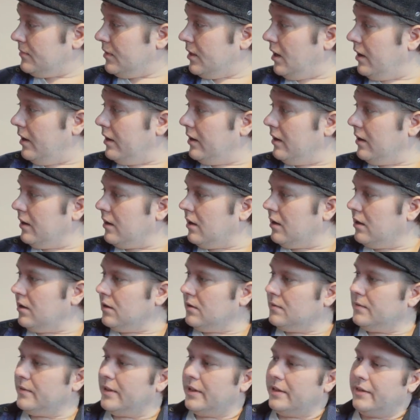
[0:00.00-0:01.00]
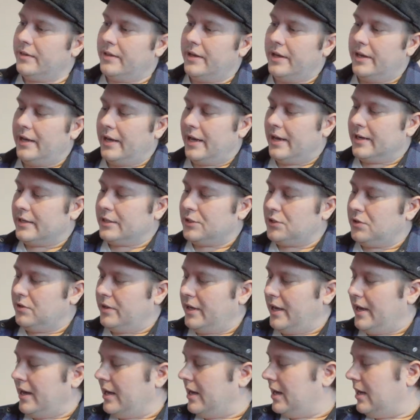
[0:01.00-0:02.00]
I love that they
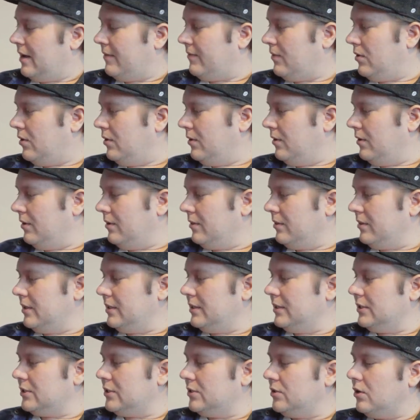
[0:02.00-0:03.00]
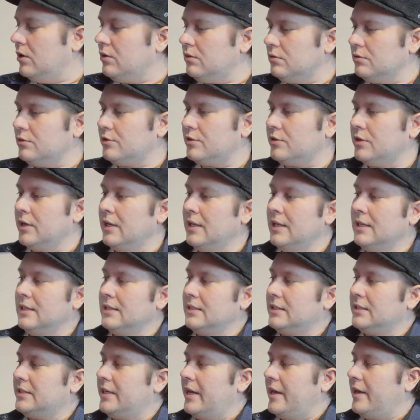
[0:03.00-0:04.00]
actually have all these notes
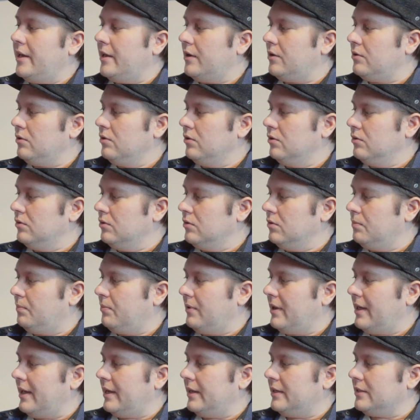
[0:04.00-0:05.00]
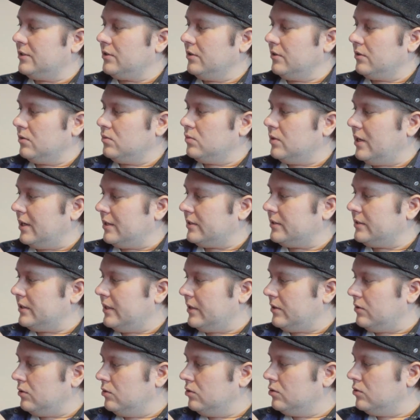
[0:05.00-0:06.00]
saying who plays on what
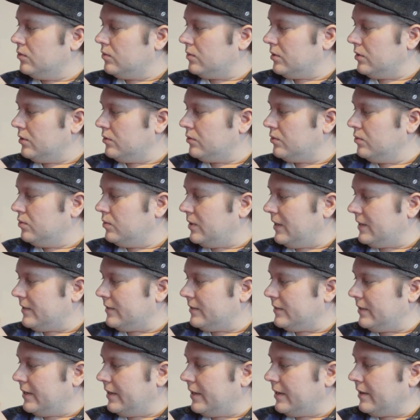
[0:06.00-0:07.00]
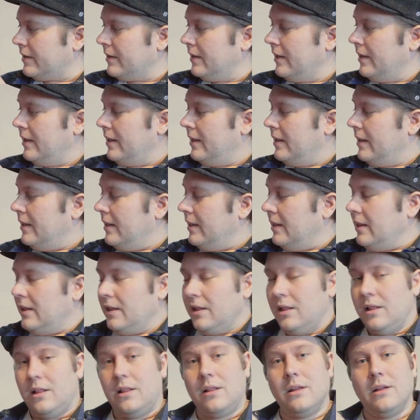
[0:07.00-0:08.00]
and who wrote what, and
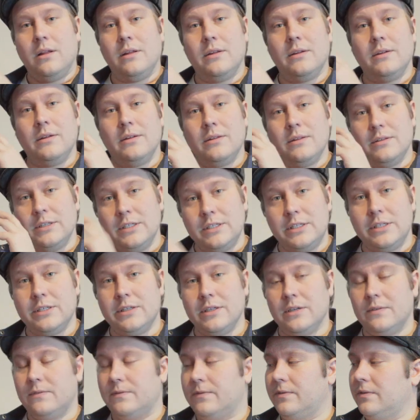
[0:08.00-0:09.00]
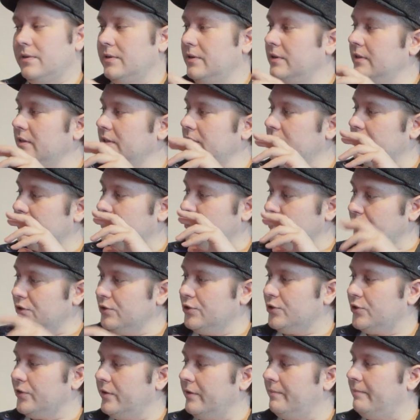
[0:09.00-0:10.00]
this stuff is
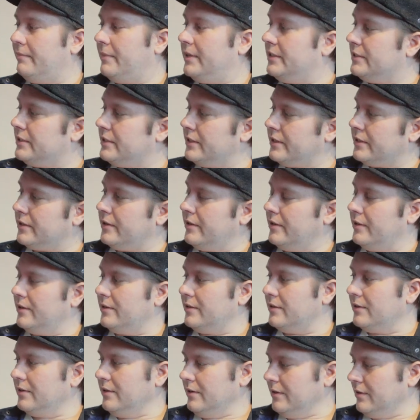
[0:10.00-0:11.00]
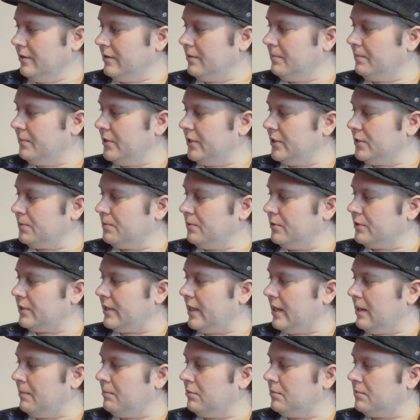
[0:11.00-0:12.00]
usually missing on Beach Boys
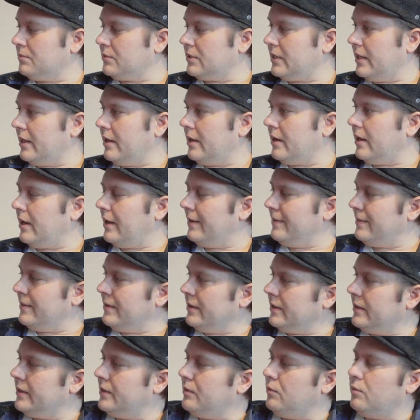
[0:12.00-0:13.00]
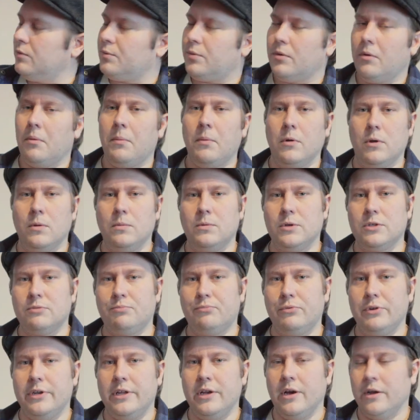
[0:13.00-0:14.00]
albums, and I think it probably was
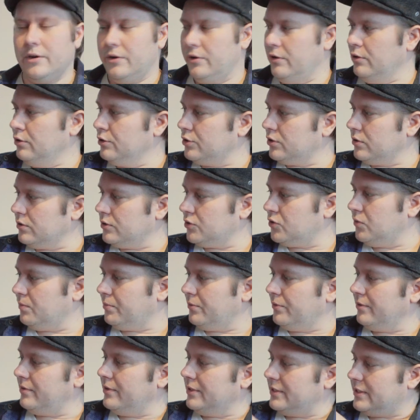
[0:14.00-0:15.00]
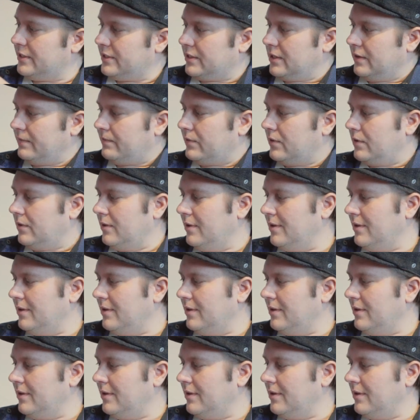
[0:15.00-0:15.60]
pretty unusual to put this stuff